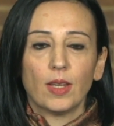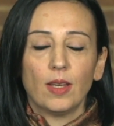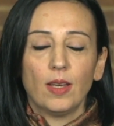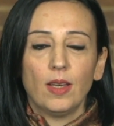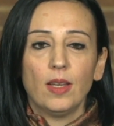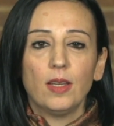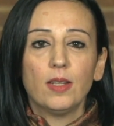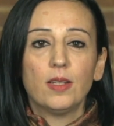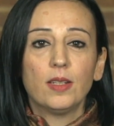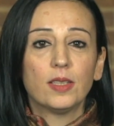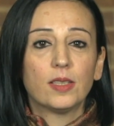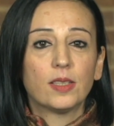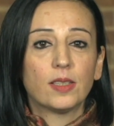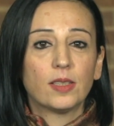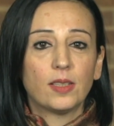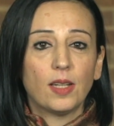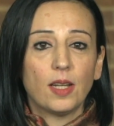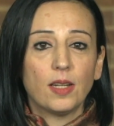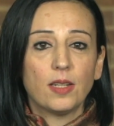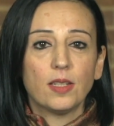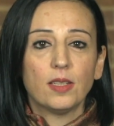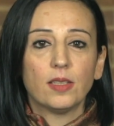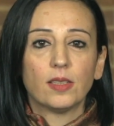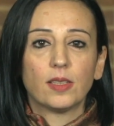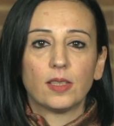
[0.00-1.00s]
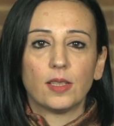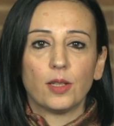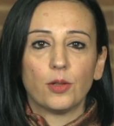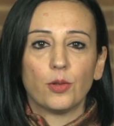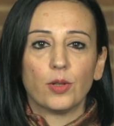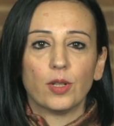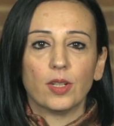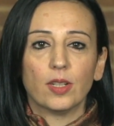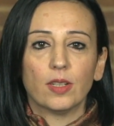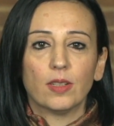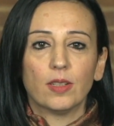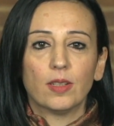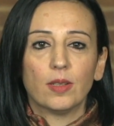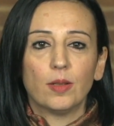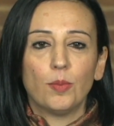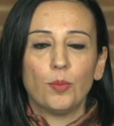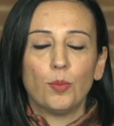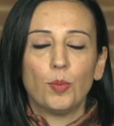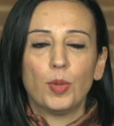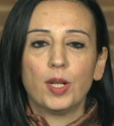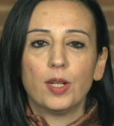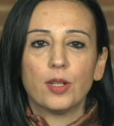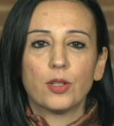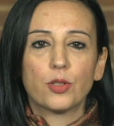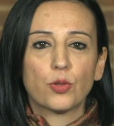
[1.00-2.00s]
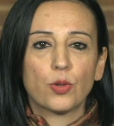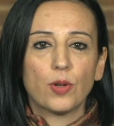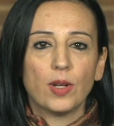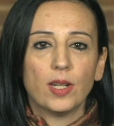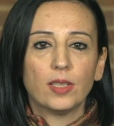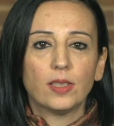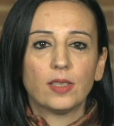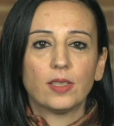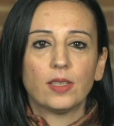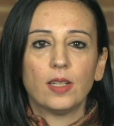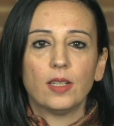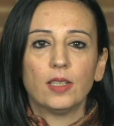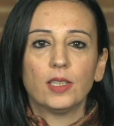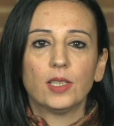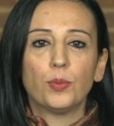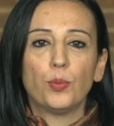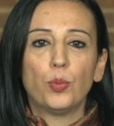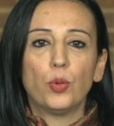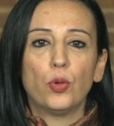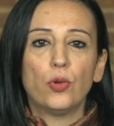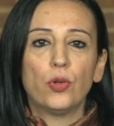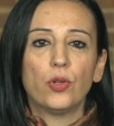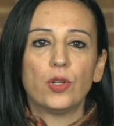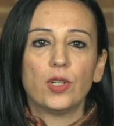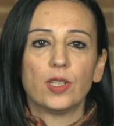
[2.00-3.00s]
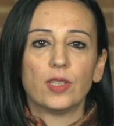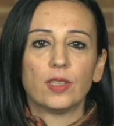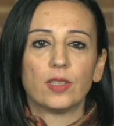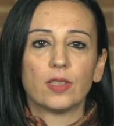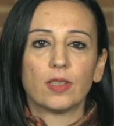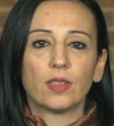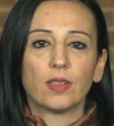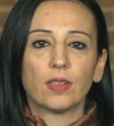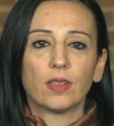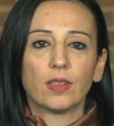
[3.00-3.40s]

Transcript: it is set in Syria, but it transcends borders.